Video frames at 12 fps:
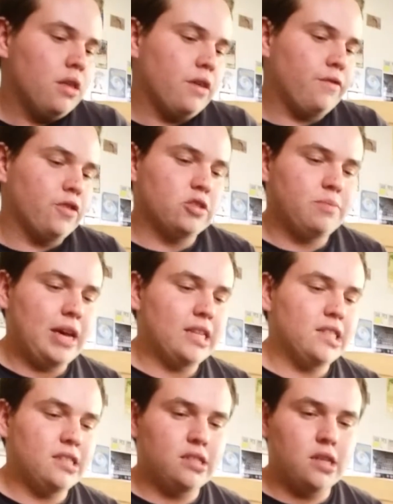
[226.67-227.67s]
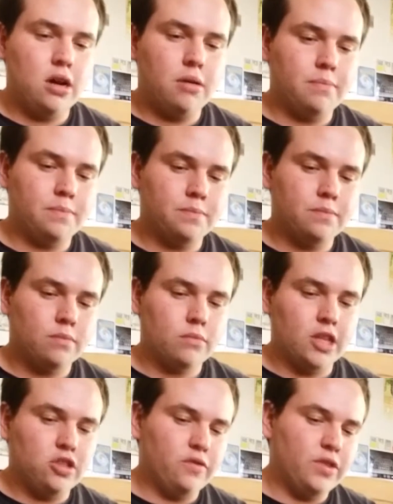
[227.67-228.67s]
The first page. Let's um
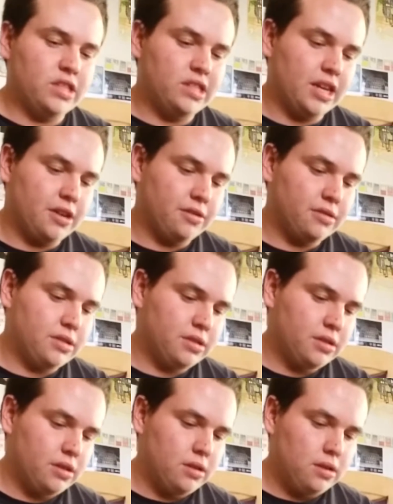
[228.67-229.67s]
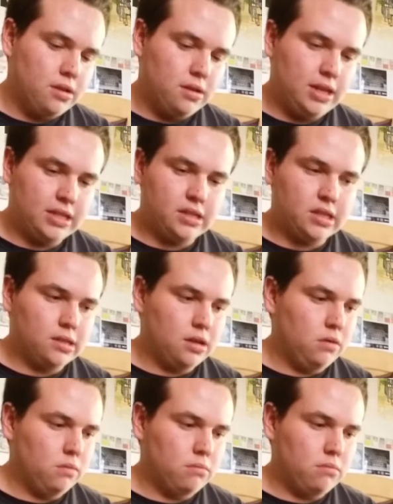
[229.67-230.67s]
let's look for the stickers. Let's
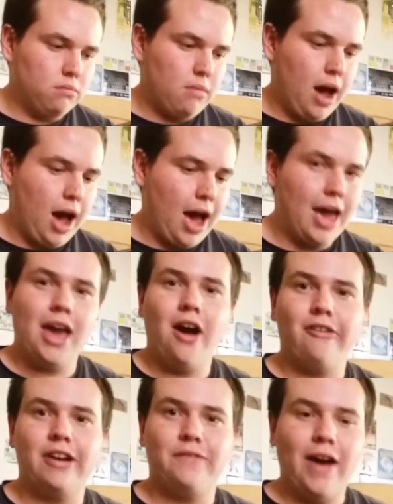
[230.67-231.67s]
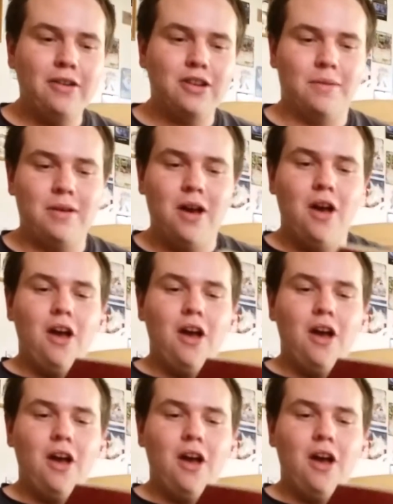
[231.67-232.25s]
oh I already found them.